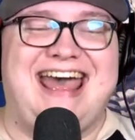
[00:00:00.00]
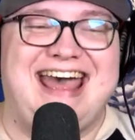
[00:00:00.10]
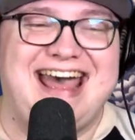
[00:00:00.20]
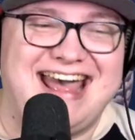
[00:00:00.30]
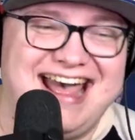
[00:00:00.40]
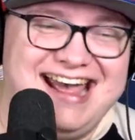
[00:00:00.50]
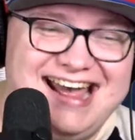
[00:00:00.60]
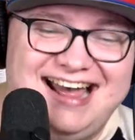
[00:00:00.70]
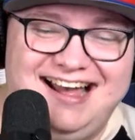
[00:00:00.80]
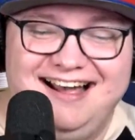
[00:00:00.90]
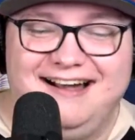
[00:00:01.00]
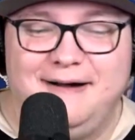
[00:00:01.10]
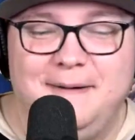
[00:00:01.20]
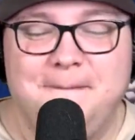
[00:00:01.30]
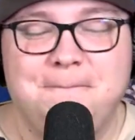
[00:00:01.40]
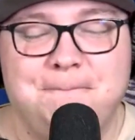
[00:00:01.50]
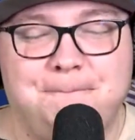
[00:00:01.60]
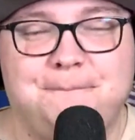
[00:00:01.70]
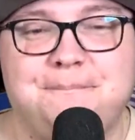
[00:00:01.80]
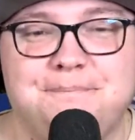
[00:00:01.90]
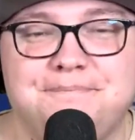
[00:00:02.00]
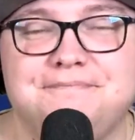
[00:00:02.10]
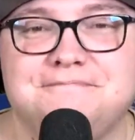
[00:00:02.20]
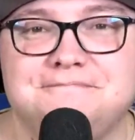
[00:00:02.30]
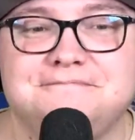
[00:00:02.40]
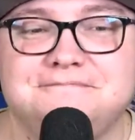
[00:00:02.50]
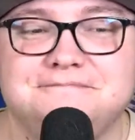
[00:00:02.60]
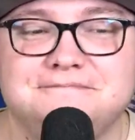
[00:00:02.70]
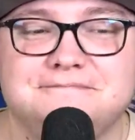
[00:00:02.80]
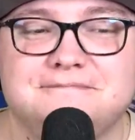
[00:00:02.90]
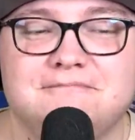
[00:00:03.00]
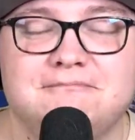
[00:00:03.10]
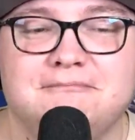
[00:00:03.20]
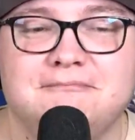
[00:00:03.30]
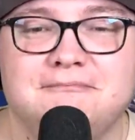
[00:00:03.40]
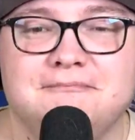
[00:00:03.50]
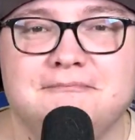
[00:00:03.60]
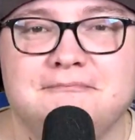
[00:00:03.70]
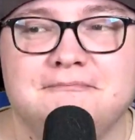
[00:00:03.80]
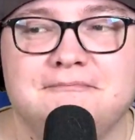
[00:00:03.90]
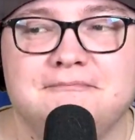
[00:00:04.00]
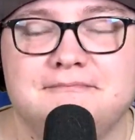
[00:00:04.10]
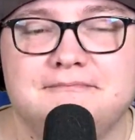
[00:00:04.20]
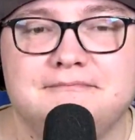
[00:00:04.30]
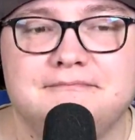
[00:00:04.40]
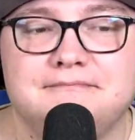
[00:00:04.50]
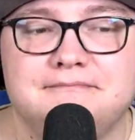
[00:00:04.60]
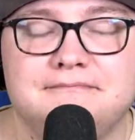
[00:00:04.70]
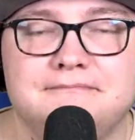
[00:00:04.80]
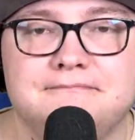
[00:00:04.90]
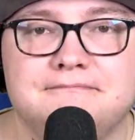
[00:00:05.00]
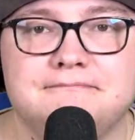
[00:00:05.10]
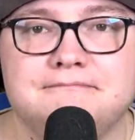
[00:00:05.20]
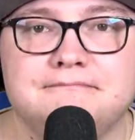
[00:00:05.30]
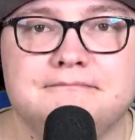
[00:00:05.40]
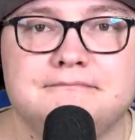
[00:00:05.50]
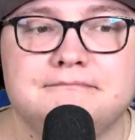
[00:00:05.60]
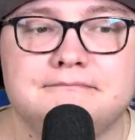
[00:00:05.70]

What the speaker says: No words are spoken by the person on screen.